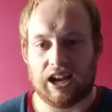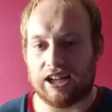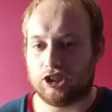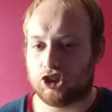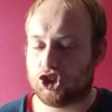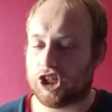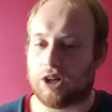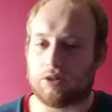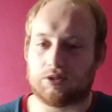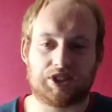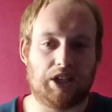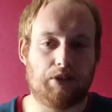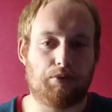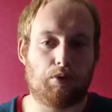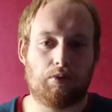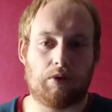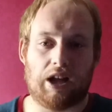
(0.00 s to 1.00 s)
and
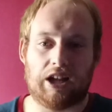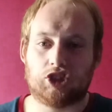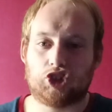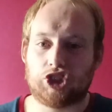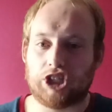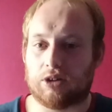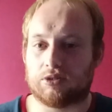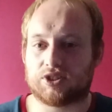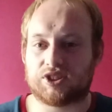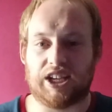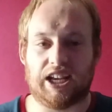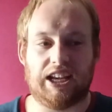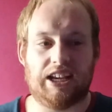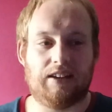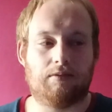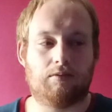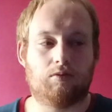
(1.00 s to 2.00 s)
Chelsea will, and
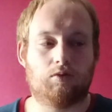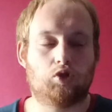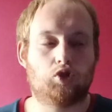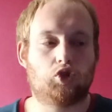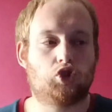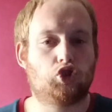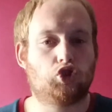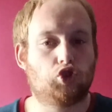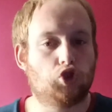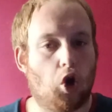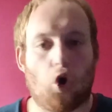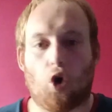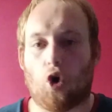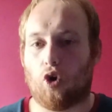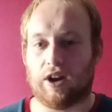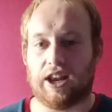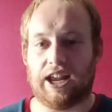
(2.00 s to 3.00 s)
Chelsea,
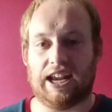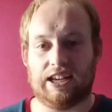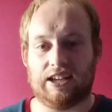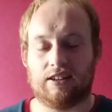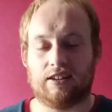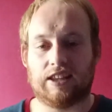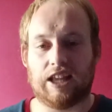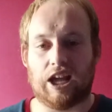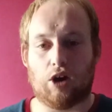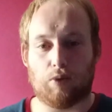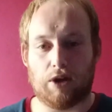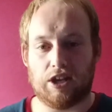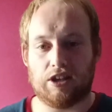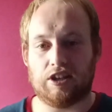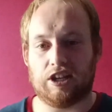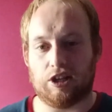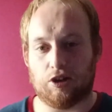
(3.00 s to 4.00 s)
surely they'll
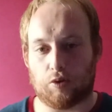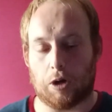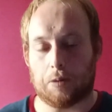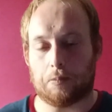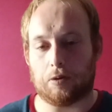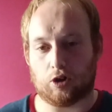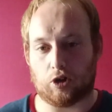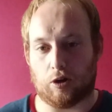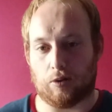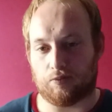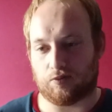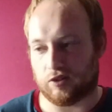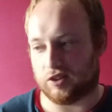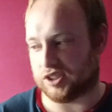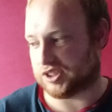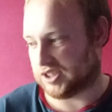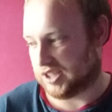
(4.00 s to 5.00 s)
win the Europa
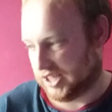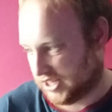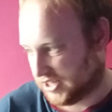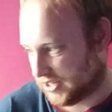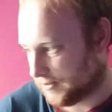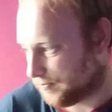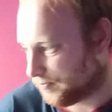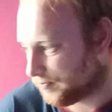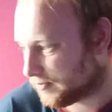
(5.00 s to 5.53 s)
Conference League.